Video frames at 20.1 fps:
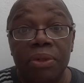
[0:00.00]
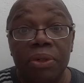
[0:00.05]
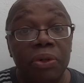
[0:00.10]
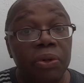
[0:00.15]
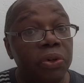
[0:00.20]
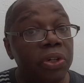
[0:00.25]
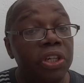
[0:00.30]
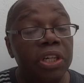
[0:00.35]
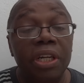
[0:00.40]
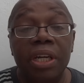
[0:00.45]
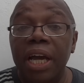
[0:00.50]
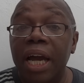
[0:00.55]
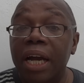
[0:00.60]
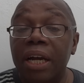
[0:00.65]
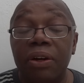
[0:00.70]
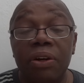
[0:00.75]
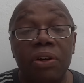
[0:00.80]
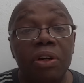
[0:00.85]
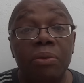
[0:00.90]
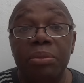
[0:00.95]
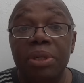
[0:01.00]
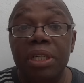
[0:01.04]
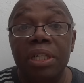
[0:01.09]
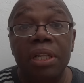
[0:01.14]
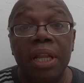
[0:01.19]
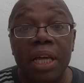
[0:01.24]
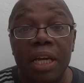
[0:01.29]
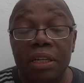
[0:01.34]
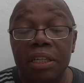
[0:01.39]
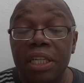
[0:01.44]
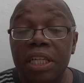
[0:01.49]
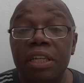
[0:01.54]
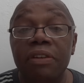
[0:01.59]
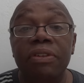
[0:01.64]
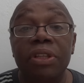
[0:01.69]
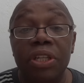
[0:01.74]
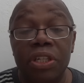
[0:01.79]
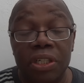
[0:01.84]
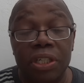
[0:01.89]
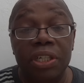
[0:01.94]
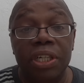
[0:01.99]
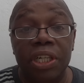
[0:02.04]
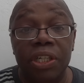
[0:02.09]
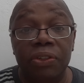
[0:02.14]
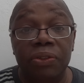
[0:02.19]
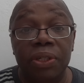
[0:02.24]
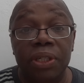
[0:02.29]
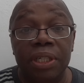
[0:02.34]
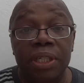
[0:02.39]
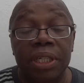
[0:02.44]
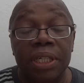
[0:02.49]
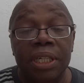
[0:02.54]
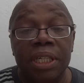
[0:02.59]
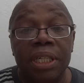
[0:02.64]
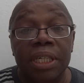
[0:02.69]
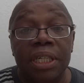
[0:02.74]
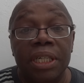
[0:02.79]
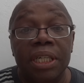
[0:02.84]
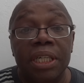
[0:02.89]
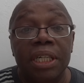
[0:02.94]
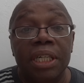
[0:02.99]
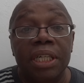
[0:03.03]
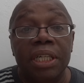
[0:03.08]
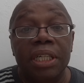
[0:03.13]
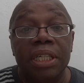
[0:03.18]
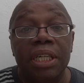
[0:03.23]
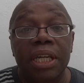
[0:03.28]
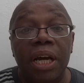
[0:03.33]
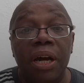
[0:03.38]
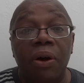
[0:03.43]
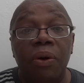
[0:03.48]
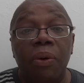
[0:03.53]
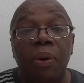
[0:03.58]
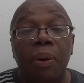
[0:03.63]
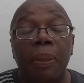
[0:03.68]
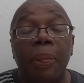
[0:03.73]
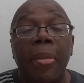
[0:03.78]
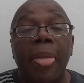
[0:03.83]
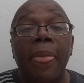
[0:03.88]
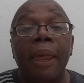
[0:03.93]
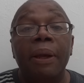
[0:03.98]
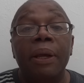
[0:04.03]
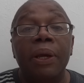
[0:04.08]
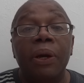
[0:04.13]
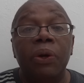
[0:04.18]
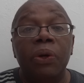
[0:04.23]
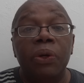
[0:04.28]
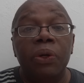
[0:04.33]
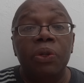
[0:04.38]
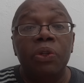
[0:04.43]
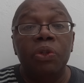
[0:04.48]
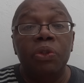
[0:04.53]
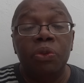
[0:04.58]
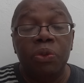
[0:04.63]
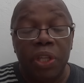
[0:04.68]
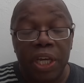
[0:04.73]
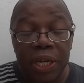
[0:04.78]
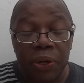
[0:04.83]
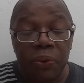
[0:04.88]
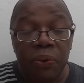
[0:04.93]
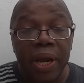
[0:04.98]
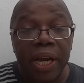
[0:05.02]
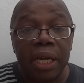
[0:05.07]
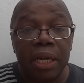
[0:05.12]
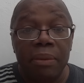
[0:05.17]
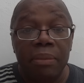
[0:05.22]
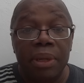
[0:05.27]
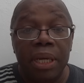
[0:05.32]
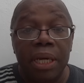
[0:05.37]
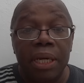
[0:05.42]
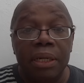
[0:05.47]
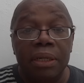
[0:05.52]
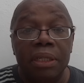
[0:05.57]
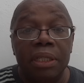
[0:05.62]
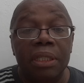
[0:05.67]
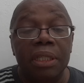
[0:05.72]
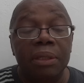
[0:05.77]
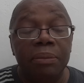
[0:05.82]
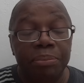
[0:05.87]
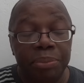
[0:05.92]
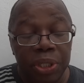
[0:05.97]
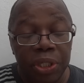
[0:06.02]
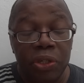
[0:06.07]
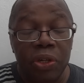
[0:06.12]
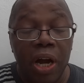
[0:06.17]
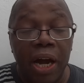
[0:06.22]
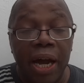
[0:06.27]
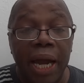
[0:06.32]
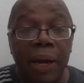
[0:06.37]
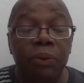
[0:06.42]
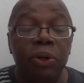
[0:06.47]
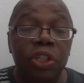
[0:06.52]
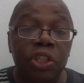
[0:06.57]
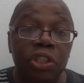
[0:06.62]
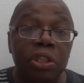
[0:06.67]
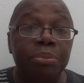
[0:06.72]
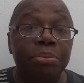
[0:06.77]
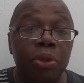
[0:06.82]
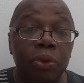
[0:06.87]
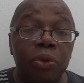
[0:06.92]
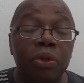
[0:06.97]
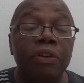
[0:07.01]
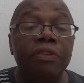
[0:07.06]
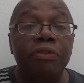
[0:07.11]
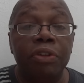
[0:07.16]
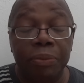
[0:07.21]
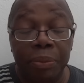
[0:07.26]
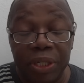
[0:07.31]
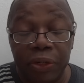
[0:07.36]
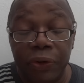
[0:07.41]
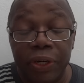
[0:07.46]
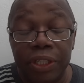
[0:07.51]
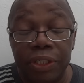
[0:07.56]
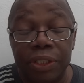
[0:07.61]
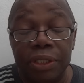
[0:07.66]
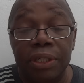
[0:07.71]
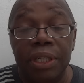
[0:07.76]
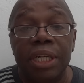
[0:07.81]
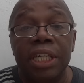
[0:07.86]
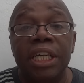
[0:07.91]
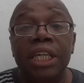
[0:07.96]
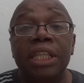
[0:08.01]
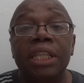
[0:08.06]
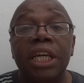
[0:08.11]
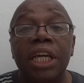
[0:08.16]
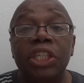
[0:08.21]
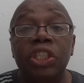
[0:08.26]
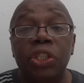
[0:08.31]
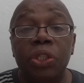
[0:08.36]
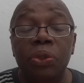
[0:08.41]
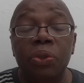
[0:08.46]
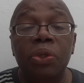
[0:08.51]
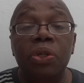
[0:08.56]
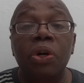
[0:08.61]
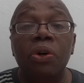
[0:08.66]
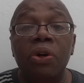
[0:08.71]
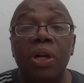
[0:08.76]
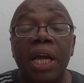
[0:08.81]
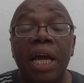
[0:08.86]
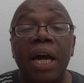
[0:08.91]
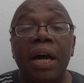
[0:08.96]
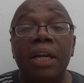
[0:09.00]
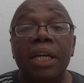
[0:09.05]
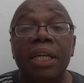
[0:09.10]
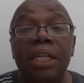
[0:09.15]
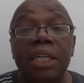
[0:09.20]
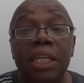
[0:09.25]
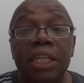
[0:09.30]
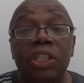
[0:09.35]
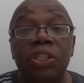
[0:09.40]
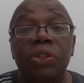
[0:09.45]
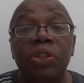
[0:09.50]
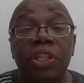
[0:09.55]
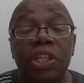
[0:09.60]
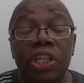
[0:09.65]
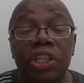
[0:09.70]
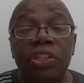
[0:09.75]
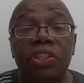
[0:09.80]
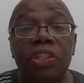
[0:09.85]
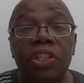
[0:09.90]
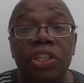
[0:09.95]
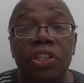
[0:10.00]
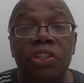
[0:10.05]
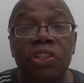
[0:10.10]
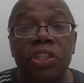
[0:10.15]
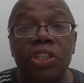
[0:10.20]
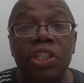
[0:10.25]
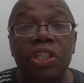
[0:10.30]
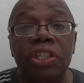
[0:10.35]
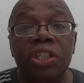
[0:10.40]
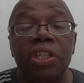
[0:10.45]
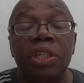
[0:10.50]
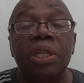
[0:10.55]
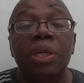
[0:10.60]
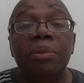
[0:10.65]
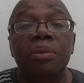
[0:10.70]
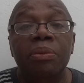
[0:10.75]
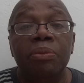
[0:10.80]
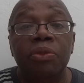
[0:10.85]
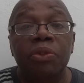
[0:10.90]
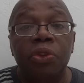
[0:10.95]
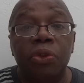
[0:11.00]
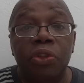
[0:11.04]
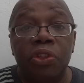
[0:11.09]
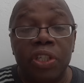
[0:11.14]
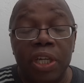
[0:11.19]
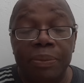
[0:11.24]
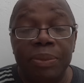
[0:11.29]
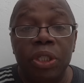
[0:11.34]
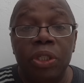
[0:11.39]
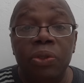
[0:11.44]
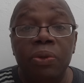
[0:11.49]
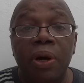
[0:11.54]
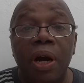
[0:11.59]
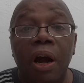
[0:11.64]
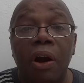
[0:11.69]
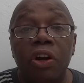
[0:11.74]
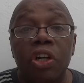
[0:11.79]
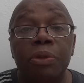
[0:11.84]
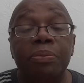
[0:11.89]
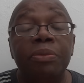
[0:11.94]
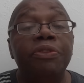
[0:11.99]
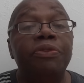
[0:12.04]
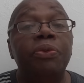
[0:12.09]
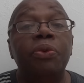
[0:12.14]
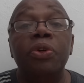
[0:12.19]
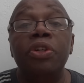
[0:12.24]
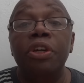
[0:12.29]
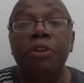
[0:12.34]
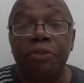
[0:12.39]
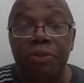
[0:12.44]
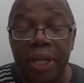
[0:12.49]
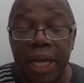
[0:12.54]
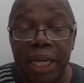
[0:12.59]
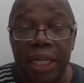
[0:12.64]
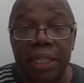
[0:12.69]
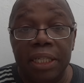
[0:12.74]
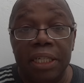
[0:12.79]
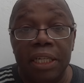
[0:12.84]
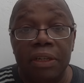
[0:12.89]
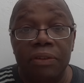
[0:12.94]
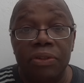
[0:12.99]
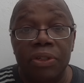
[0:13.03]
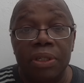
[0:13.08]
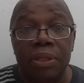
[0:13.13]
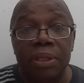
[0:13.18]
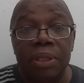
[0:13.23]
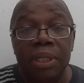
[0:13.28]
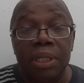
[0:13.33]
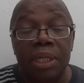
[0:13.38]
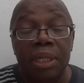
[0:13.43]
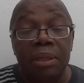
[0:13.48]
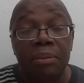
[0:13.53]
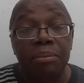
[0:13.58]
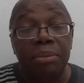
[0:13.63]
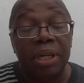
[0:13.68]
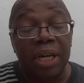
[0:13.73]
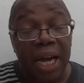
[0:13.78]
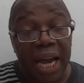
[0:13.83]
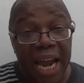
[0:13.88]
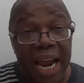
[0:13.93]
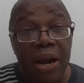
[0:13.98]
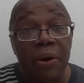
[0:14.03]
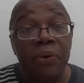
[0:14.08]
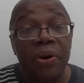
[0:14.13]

or you're not going to be leaving this country. Now, they recommend BI, which is the Bureau of Immigration, that you go down and get your ECC 72 hours before your flight leaves. But I